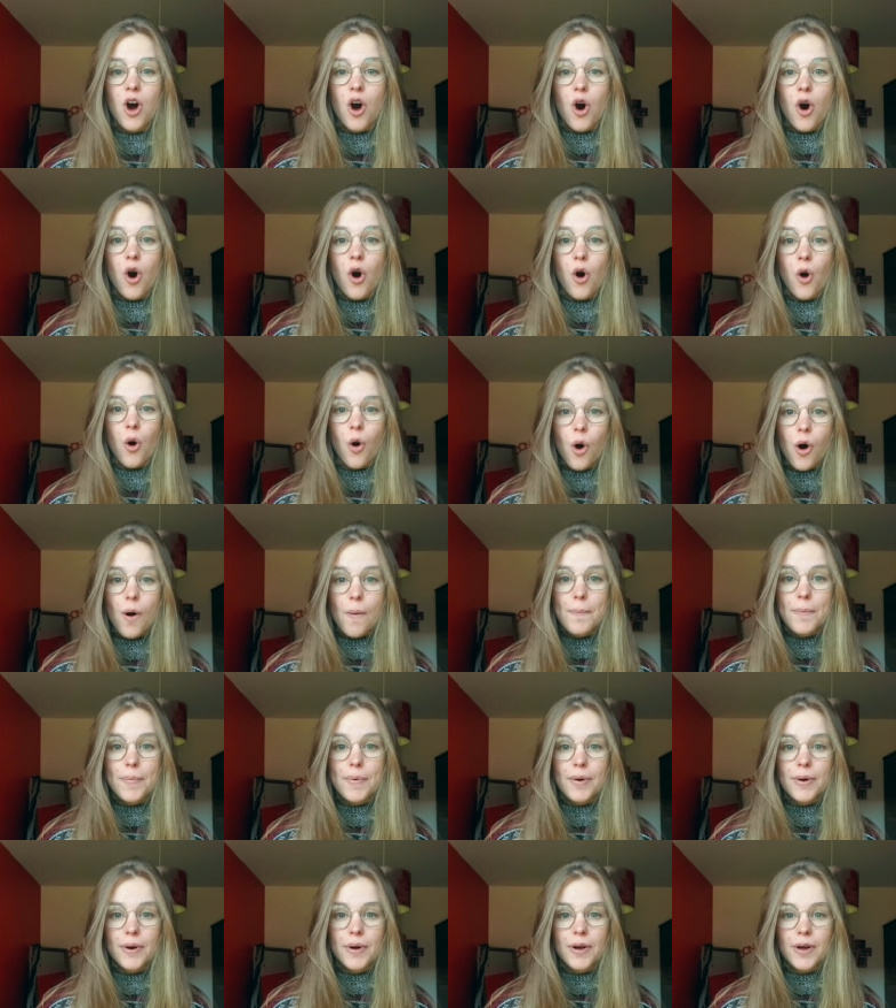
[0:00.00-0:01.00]
Hope?
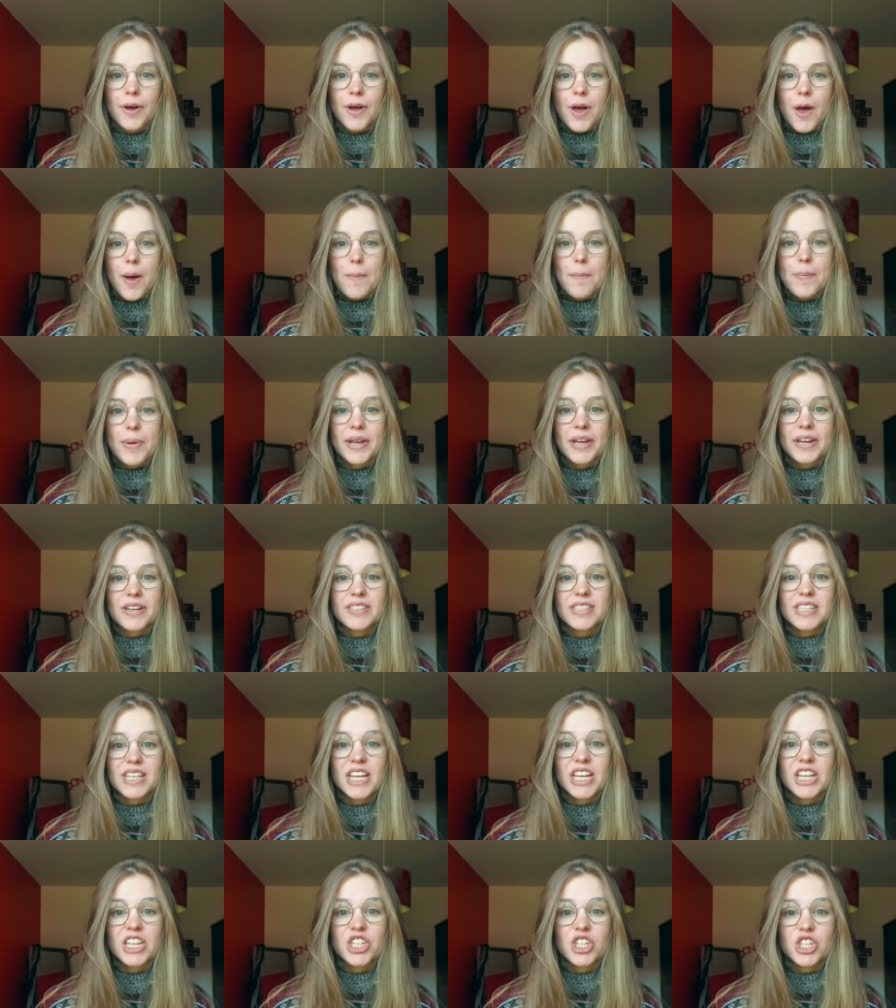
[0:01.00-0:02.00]
Because
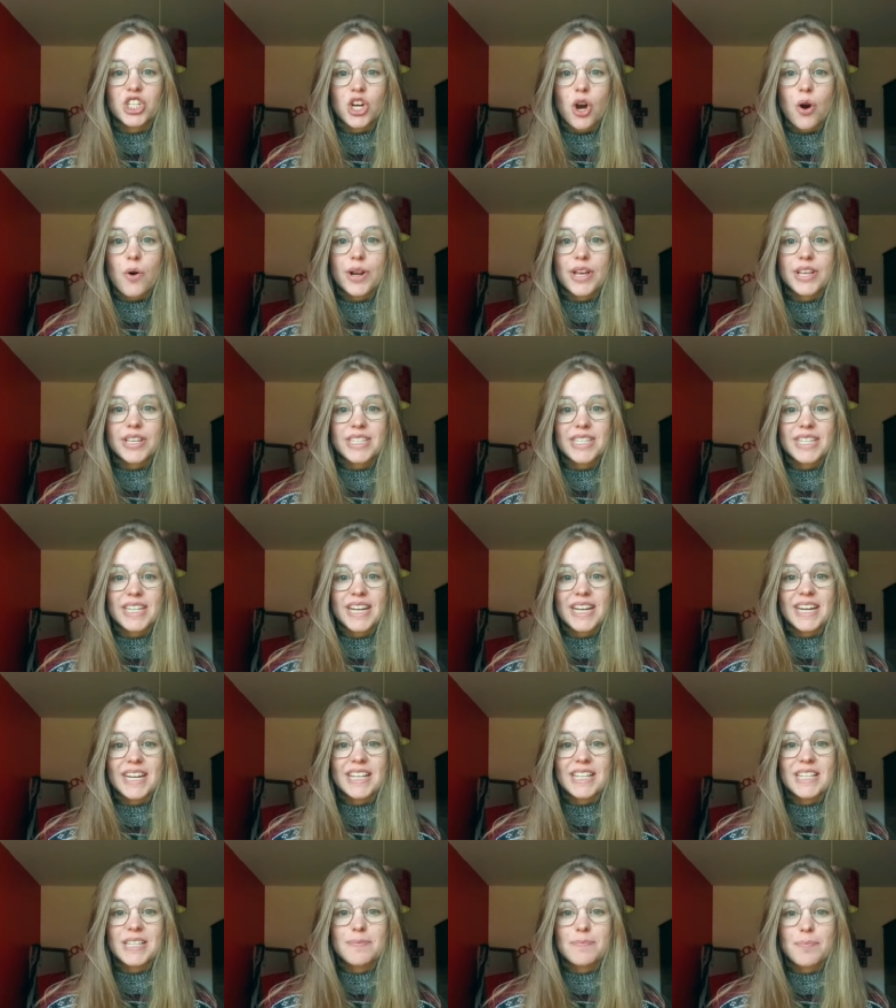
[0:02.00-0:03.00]
it showed us it
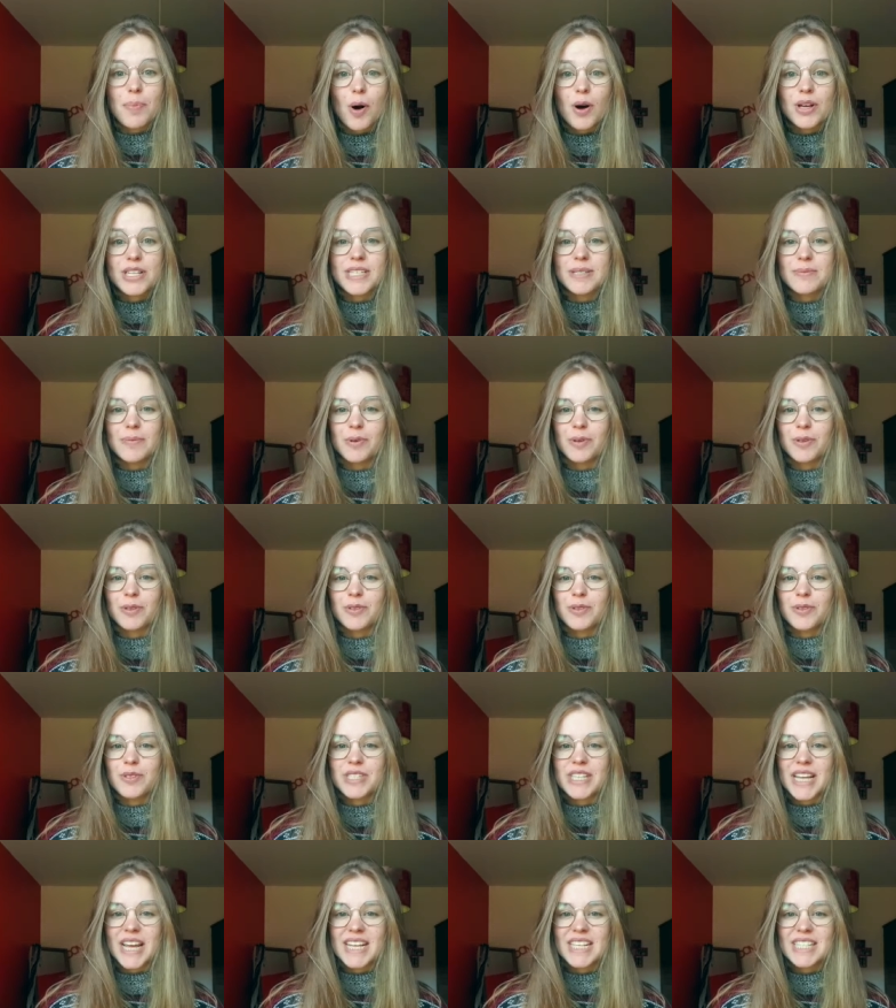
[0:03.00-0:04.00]
is possible to
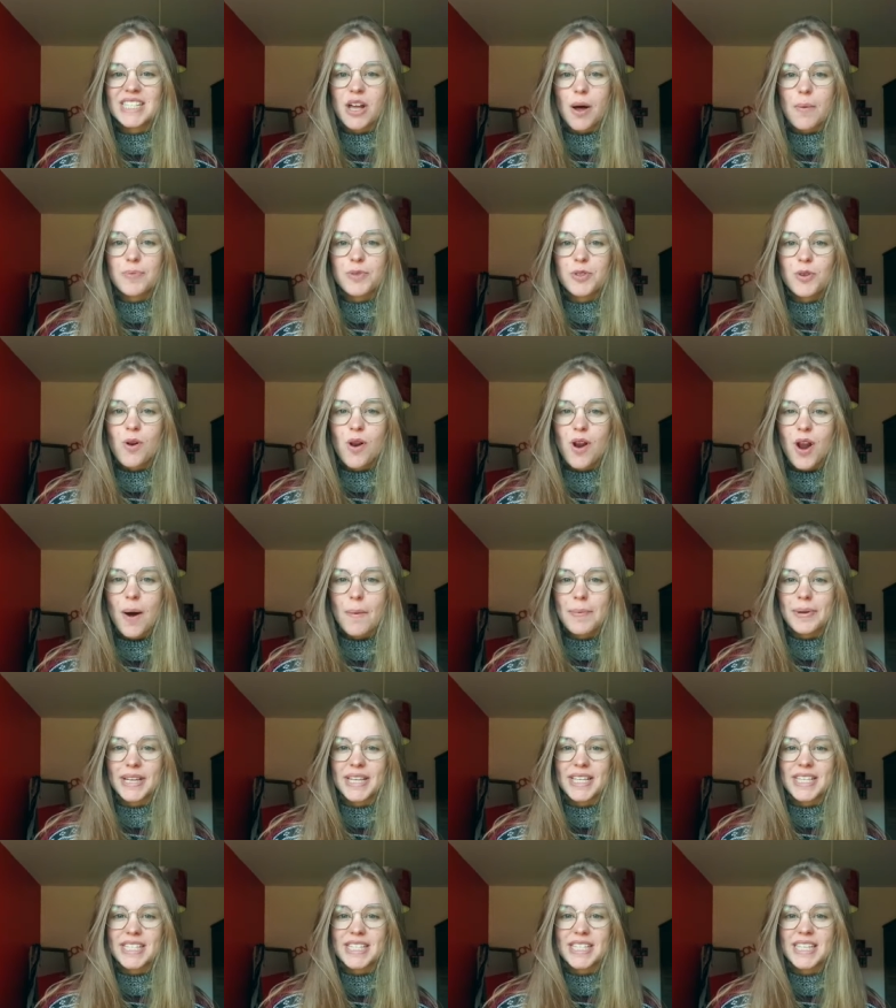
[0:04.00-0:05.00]
say stop to
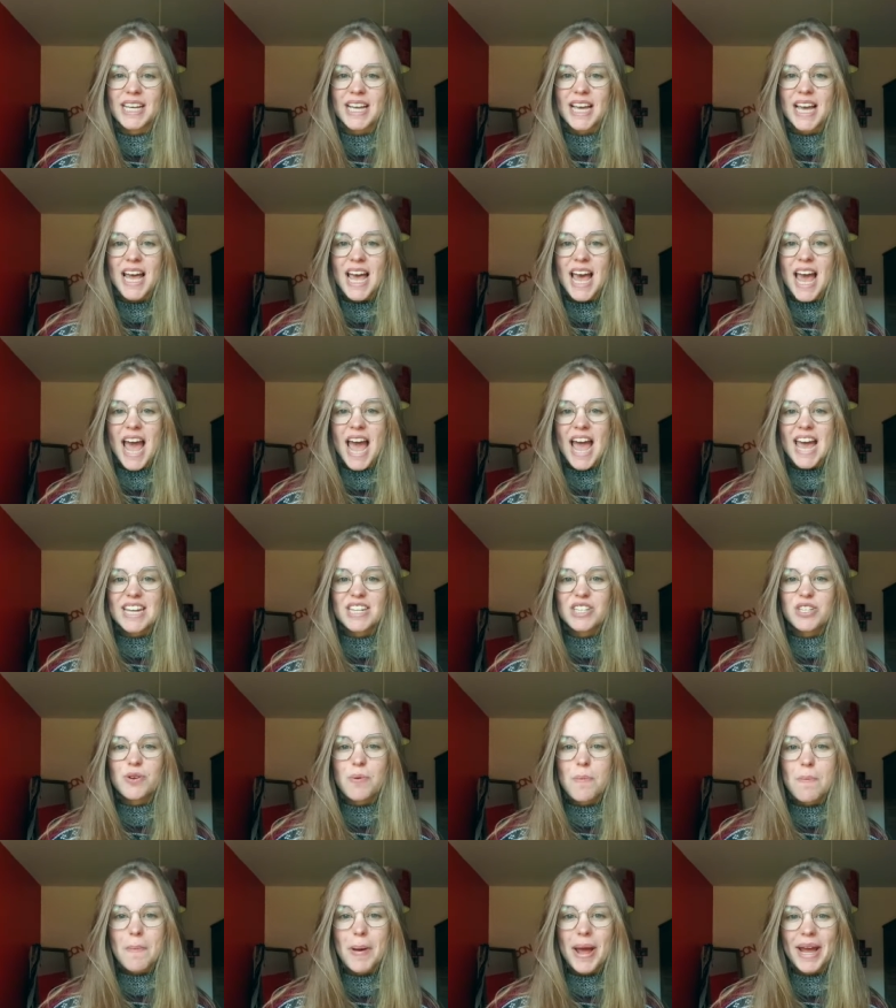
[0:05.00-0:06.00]
lobbies and
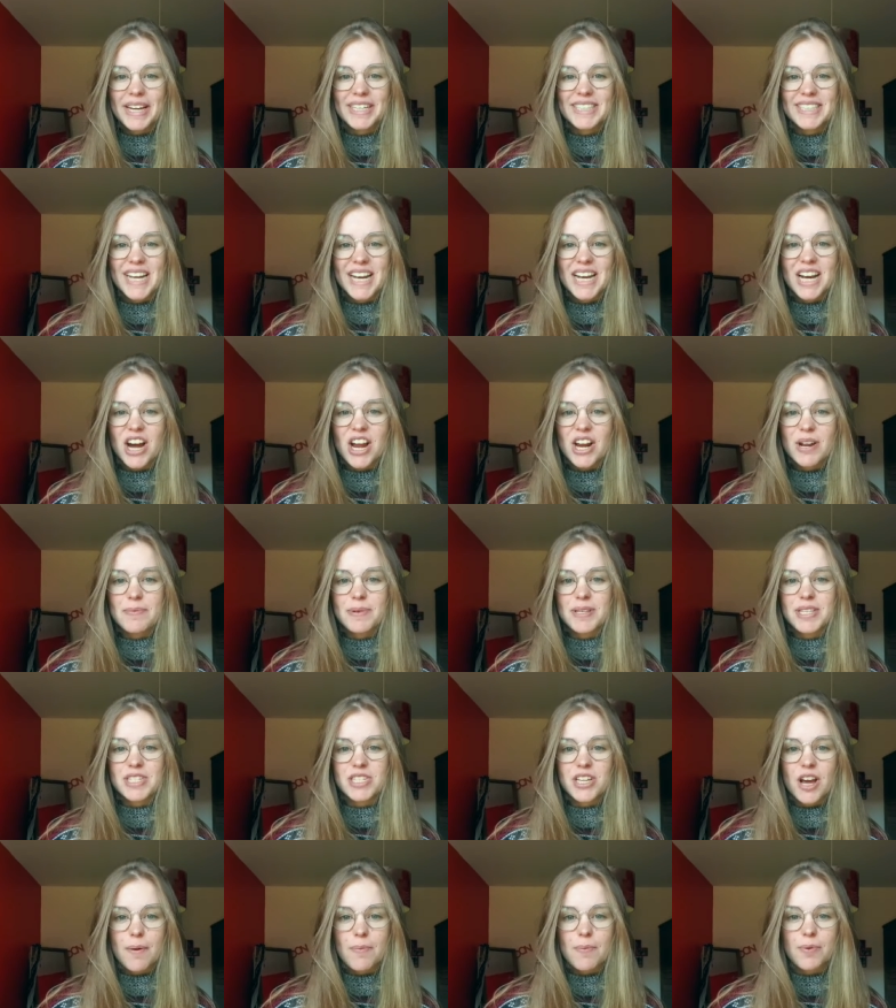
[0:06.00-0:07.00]
to make the economy
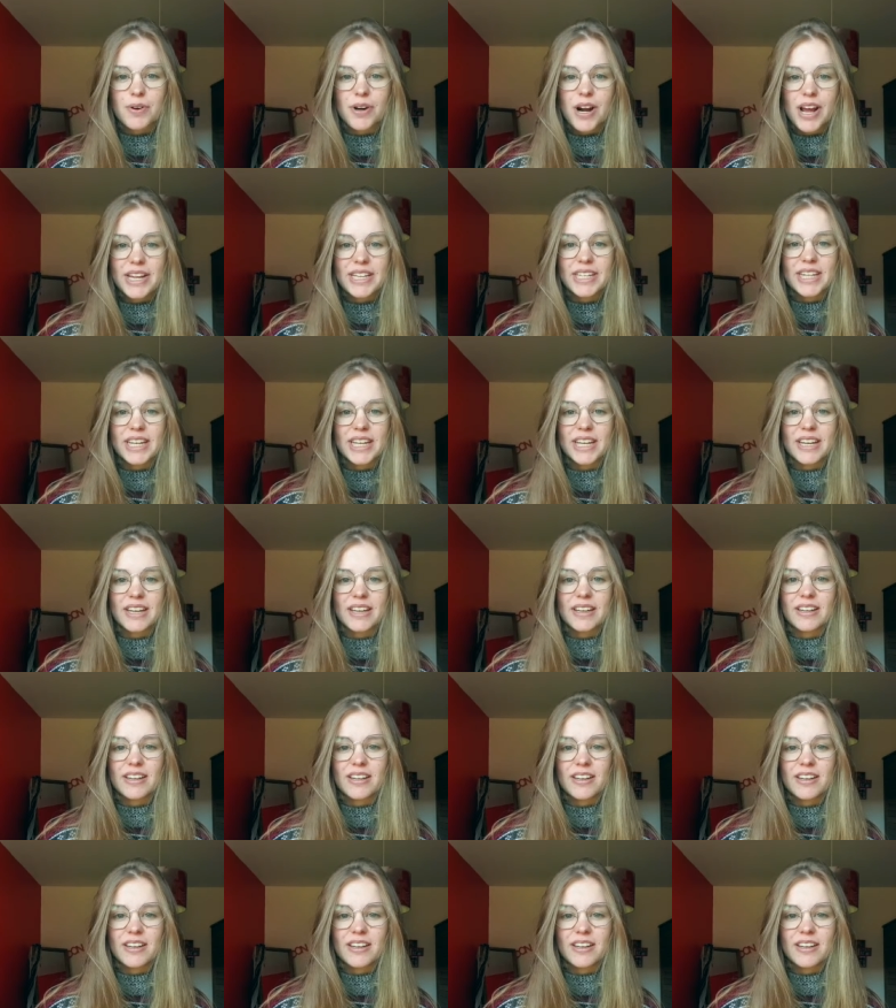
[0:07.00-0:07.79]
stop running.